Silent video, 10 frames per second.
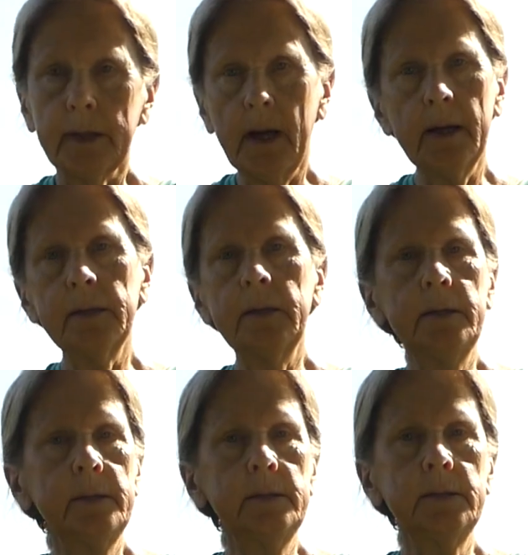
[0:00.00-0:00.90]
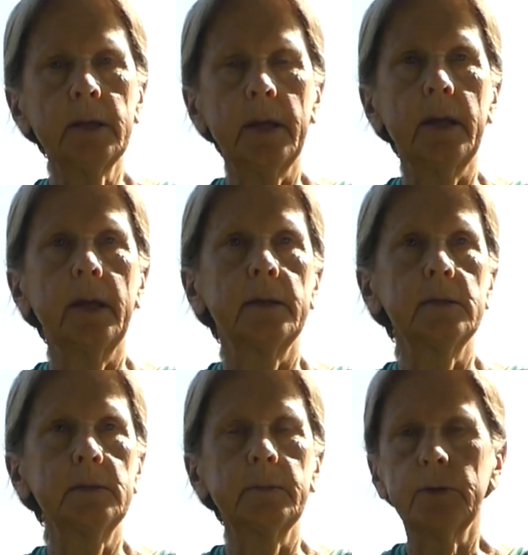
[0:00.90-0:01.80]
90s, and
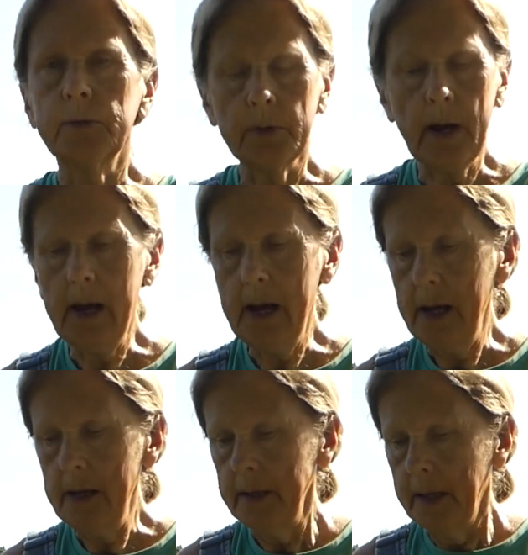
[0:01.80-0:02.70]
it's been dry,